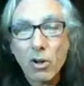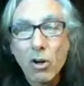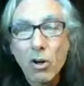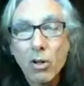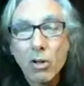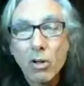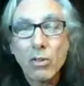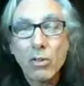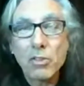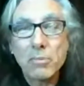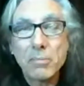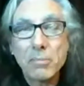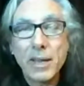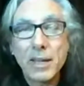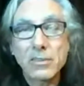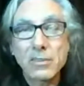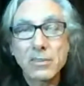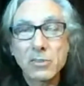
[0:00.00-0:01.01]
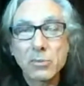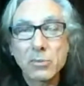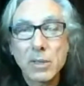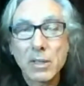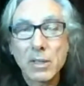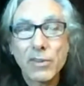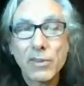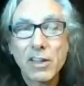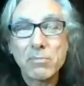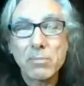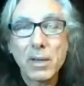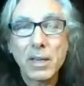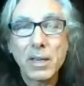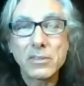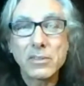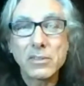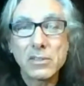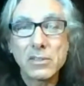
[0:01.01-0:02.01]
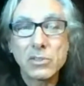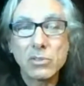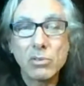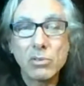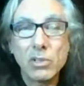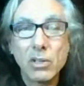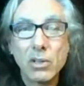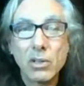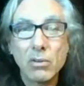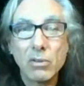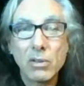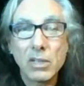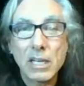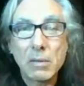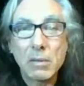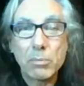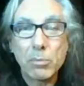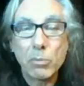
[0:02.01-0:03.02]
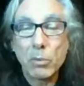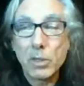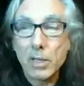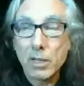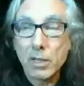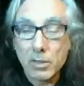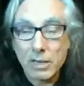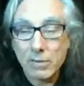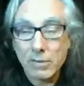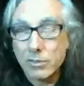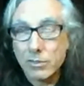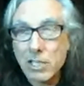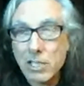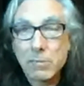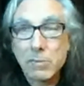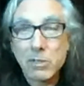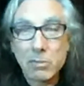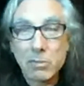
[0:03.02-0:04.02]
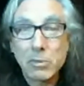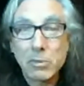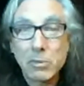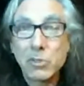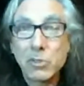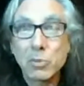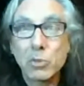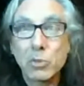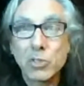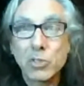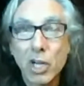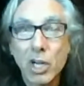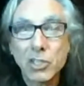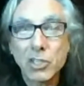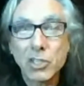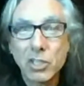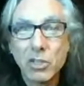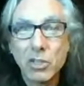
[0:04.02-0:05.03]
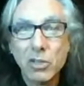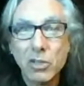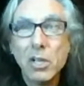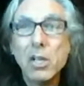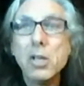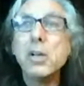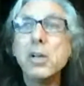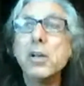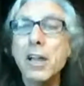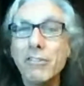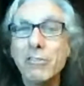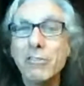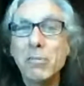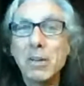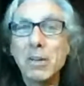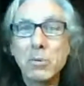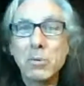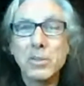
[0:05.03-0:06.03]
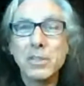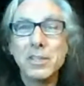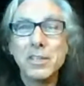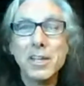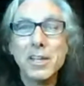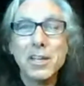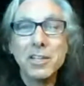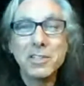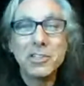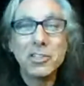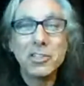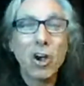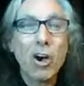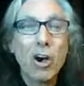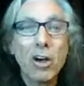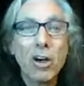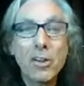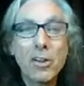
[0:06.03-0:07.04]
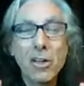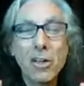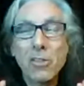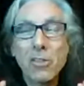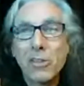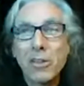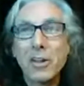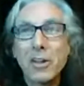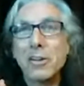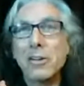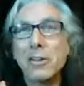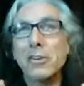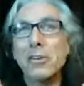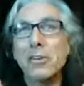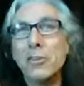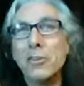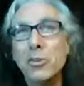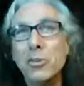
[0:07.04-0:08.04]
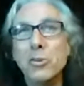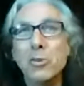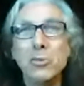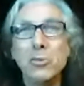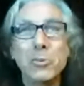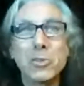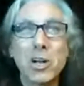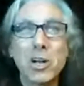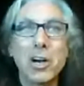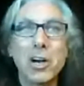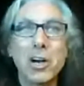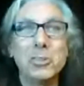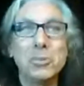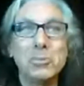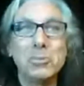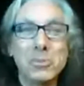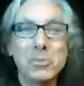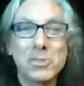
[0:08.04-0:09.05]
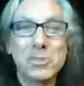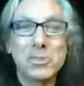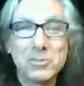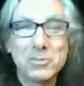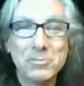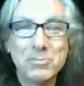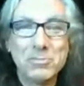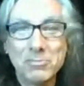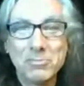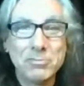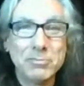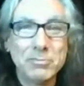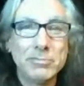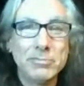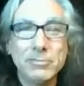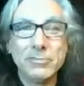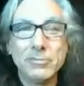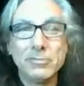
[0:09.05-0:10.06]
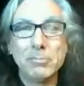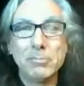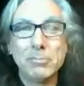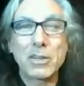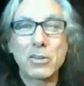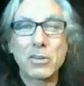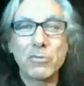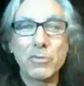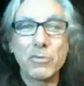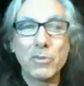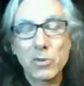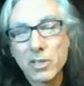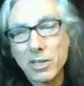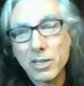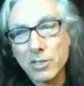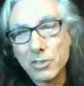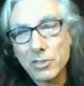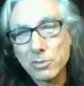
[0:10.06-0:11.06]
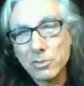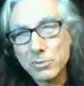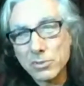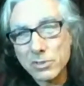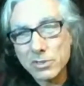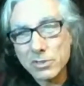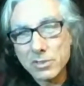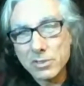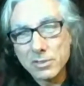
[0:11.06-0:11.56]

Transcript: all the mics because we had 5 mics in the studio. And every time somebody would do a talk show, everybody would don their new condoms, microphone condoms.